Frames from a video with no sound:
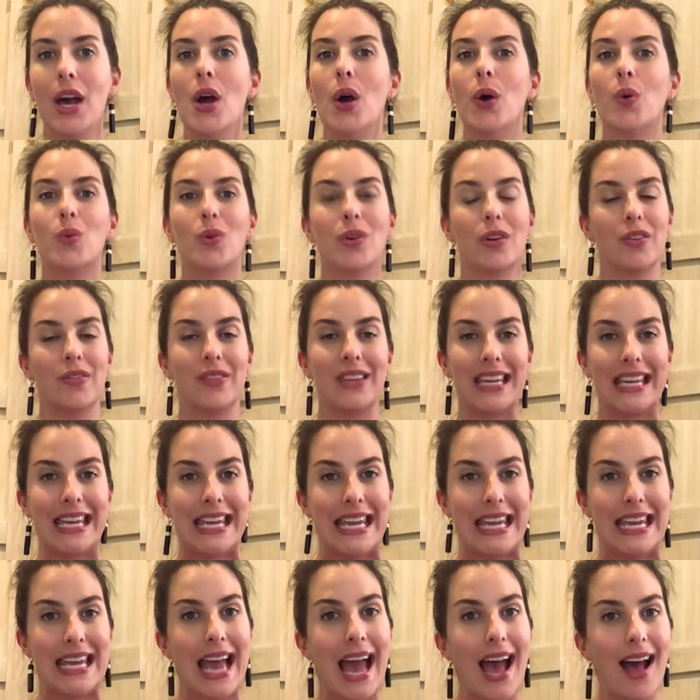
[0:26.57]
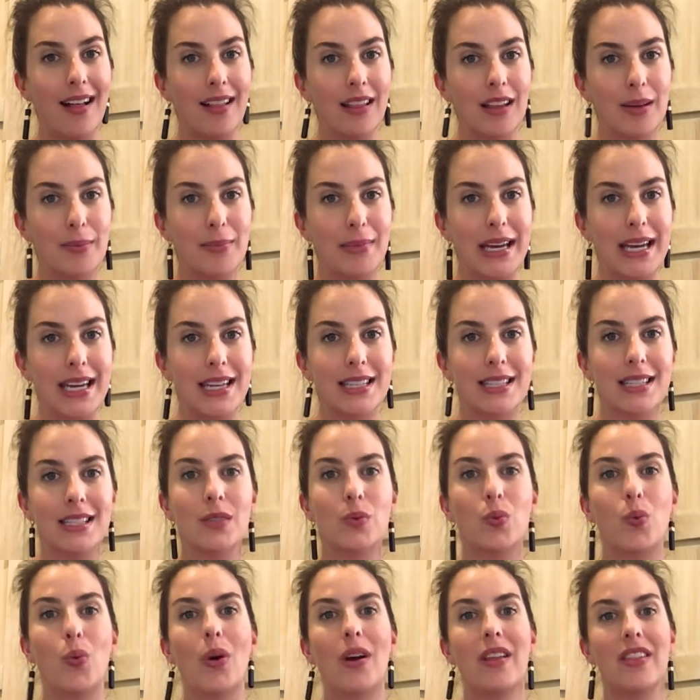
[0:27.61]
what are the key elements,
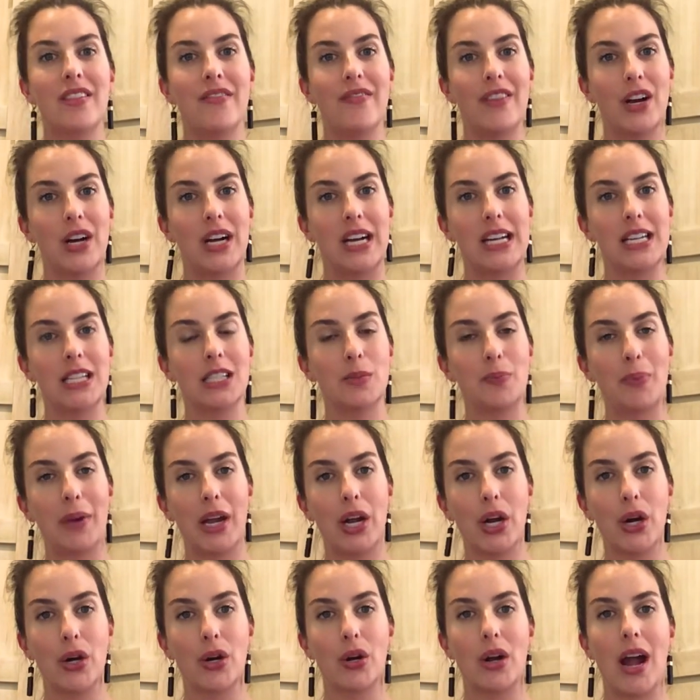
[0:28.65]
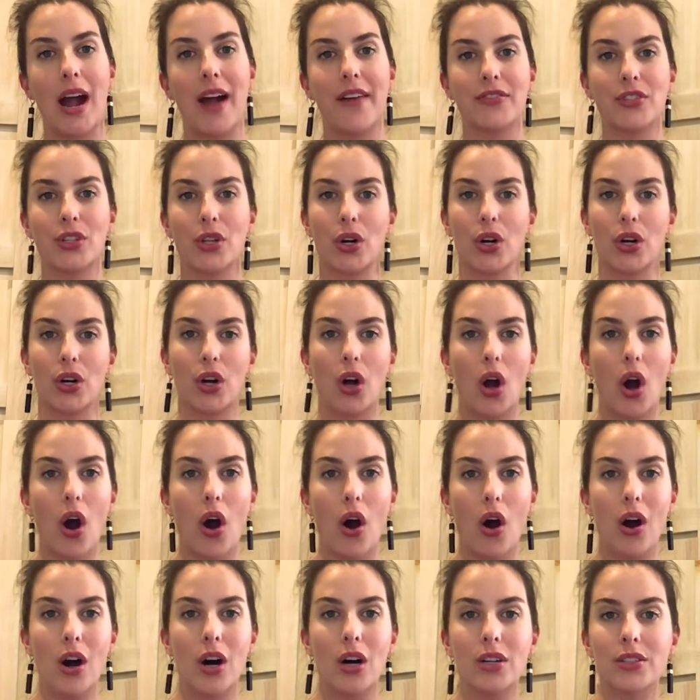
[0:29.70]
what the various paragraphs are
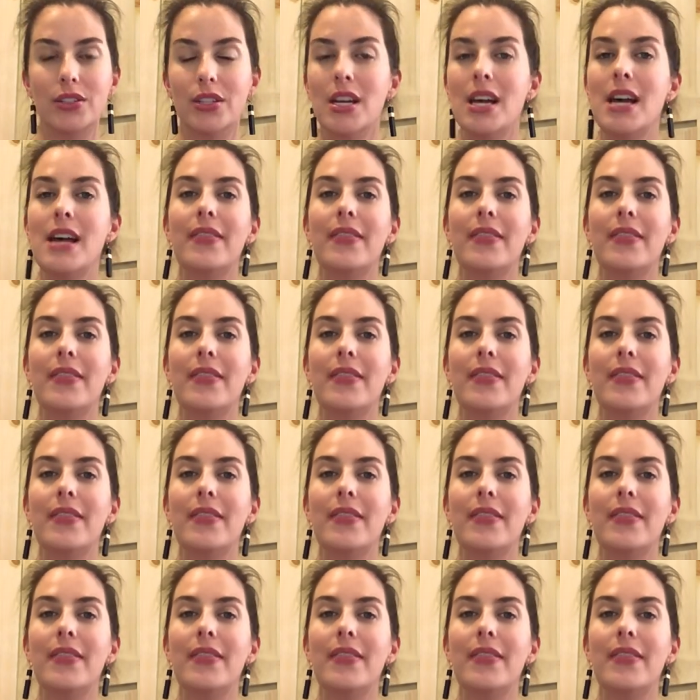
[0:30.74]
called.